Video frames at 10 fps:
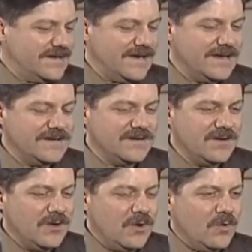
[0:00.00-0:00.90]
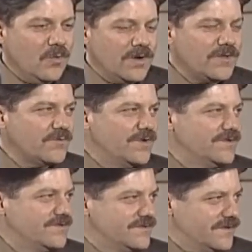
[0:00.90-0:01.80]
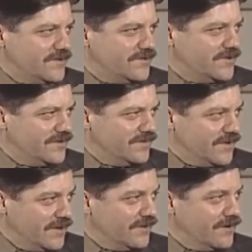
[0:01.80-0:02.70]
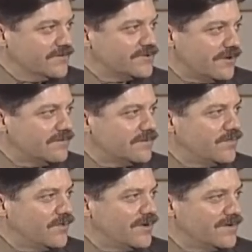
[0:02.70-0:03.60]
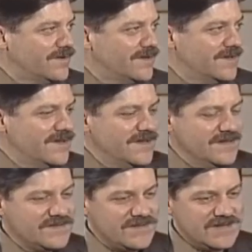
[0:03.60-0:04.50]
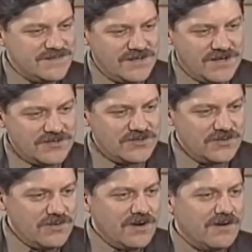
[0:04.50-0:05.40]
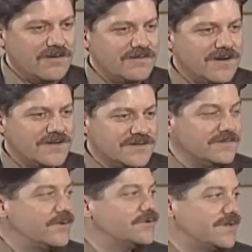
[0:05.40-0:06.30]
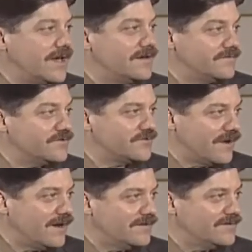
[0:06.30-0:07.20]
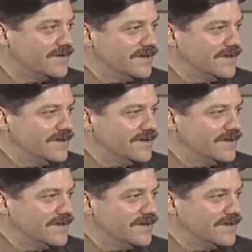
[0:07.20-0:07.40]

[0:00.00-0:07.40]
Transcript: And one of the reasons that you're here on the Shroud Report is, is because you are a devotee of the Shroud.